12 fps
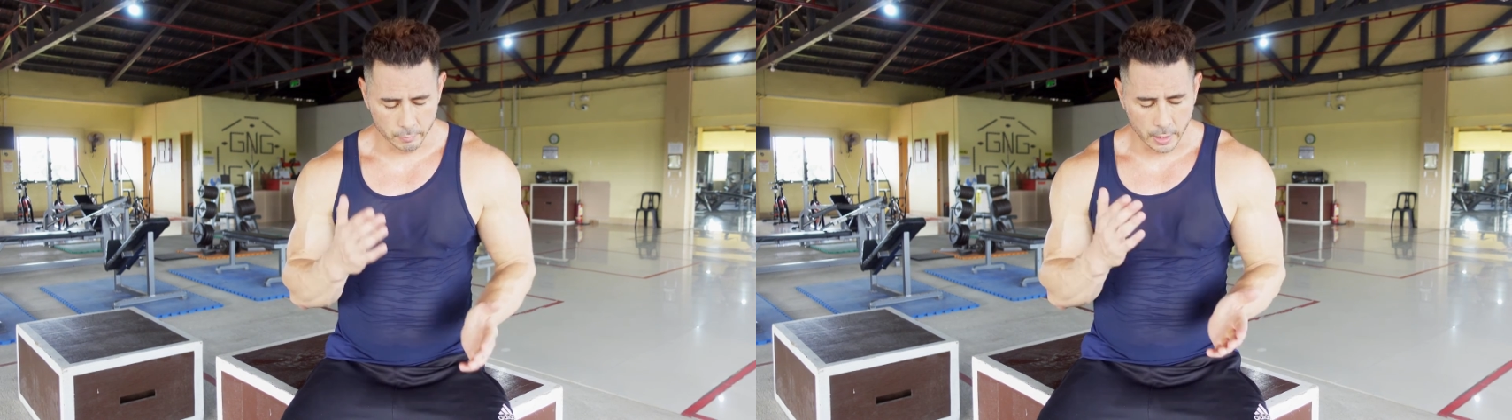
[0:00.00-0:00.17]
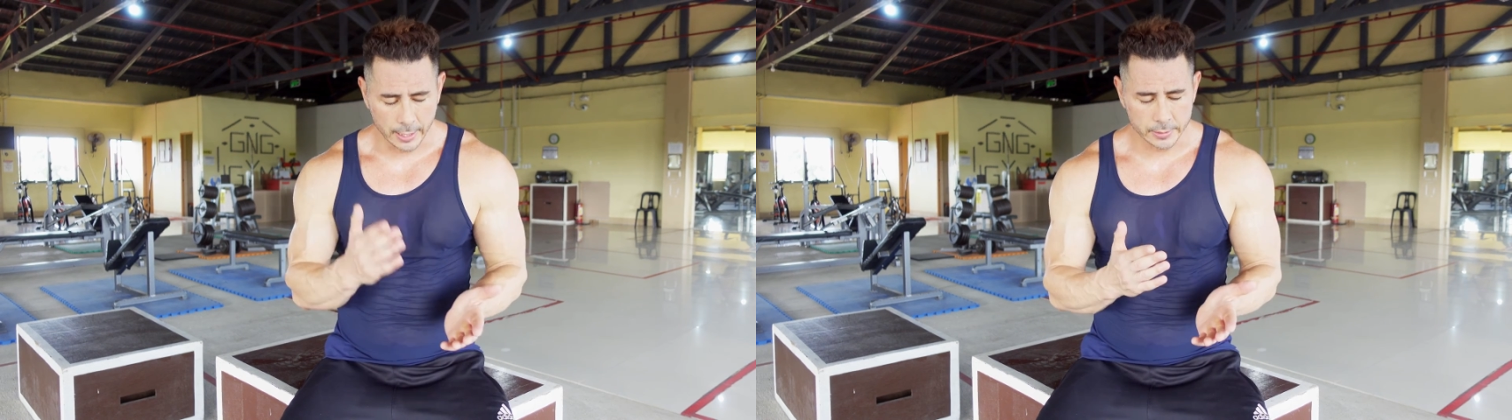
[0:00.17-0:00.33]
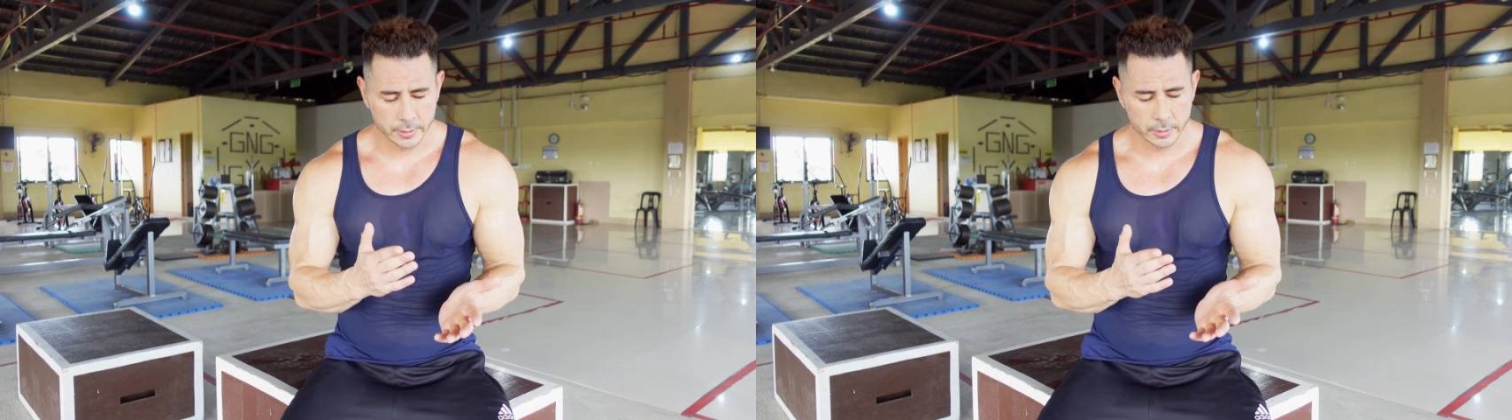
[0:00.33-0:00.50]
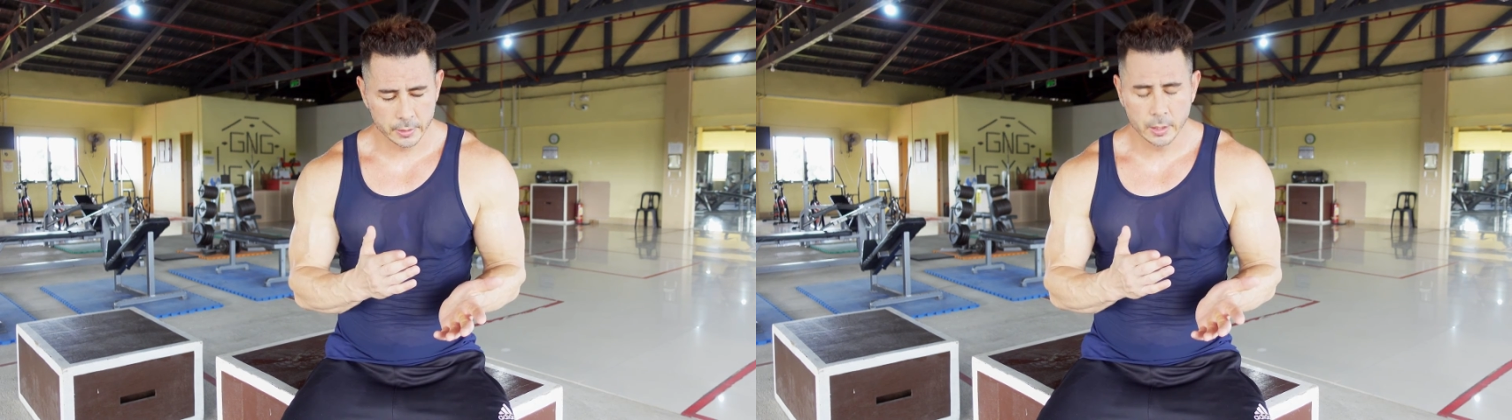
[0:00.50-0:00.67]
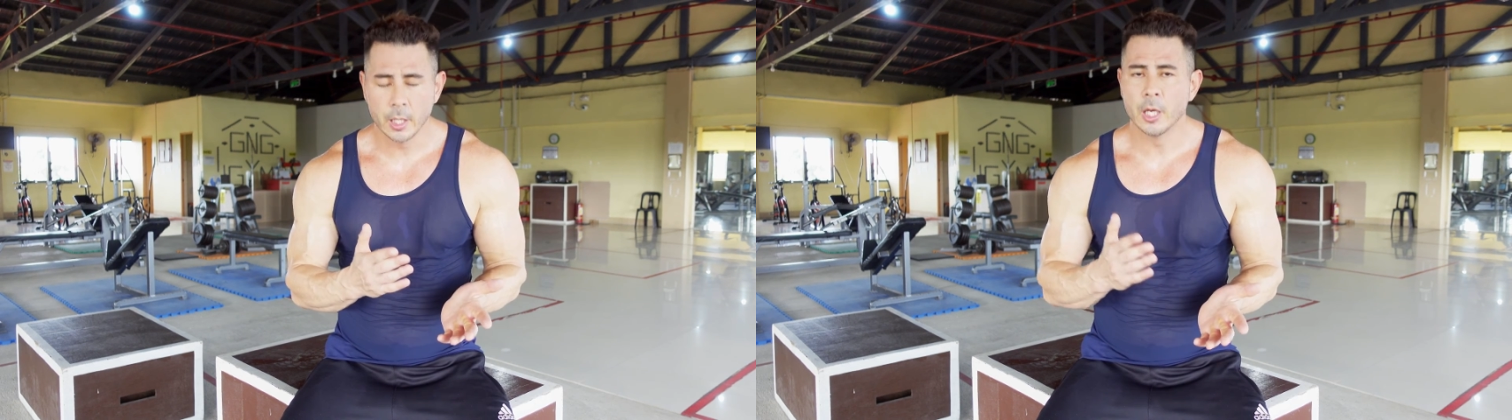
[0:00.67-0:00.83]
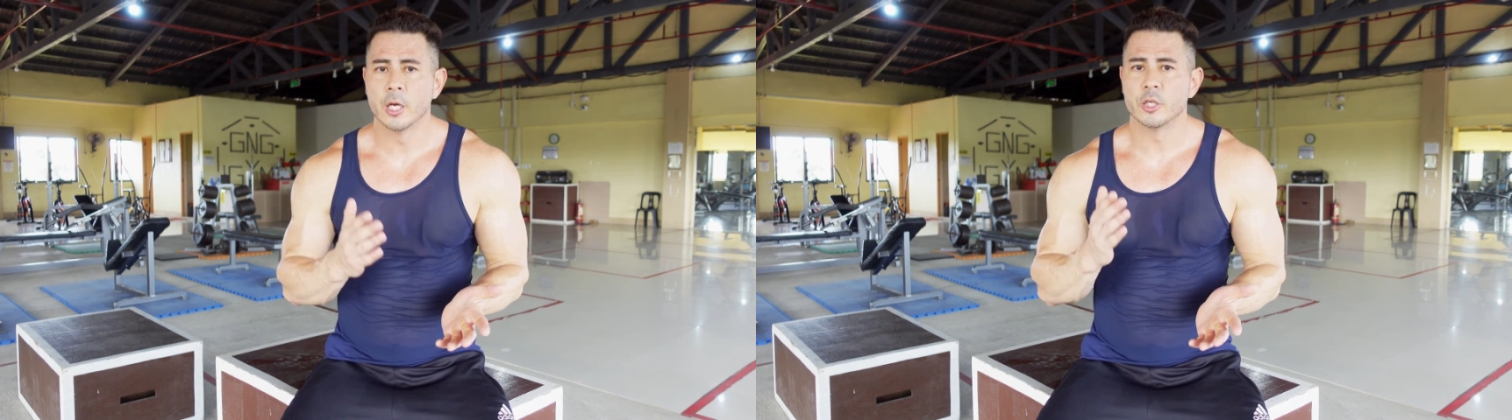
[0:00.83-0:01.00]
but
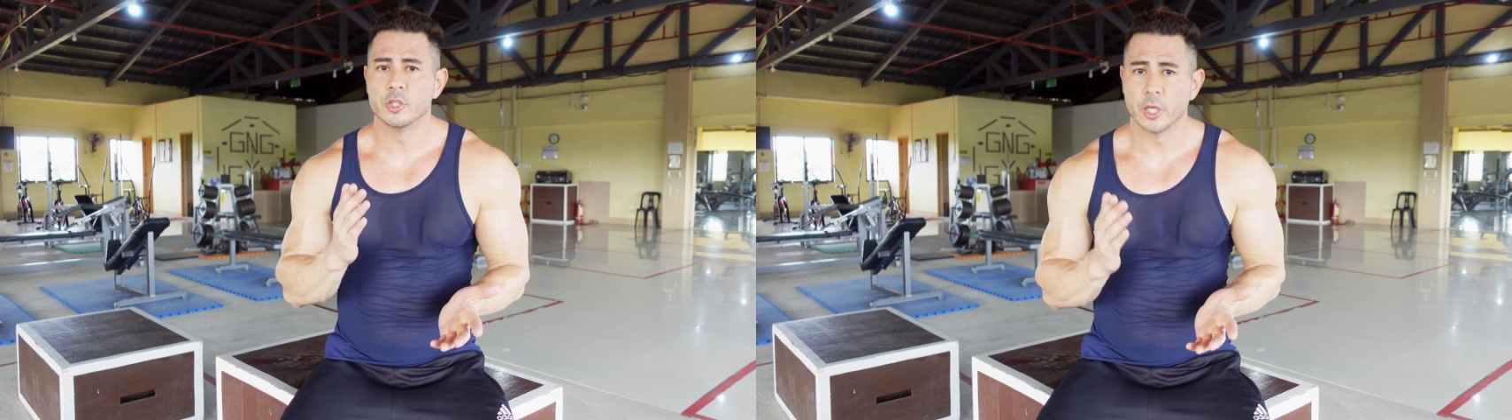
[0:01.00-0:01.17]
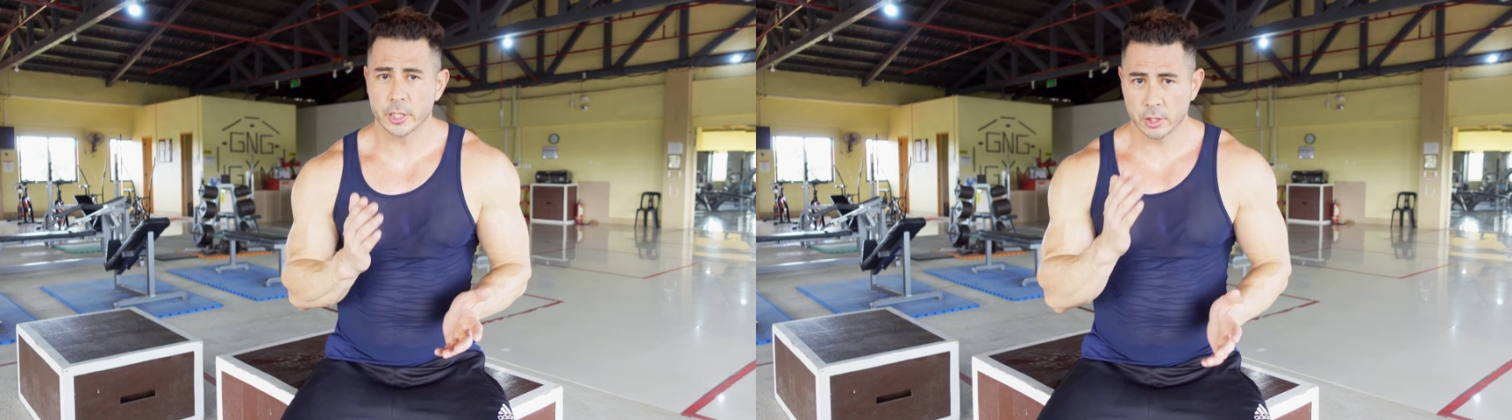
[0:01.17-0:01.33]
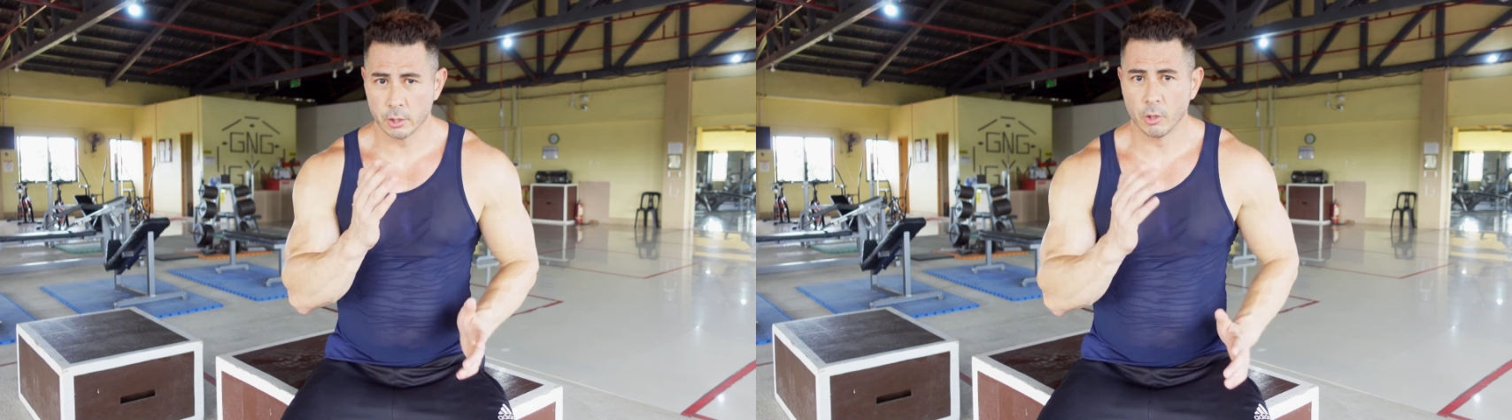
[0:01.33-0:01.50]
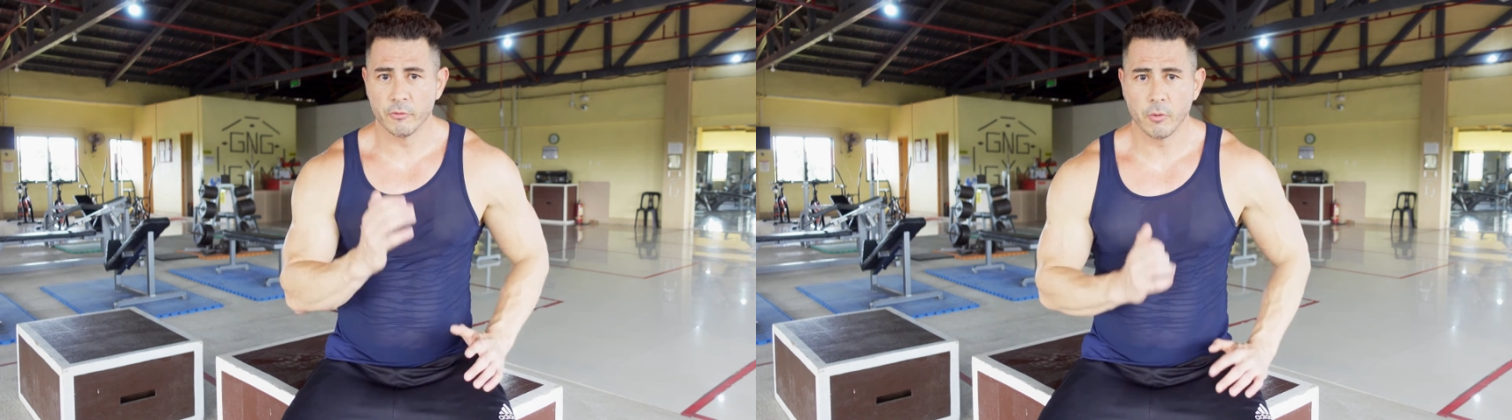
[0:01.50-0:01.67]
just go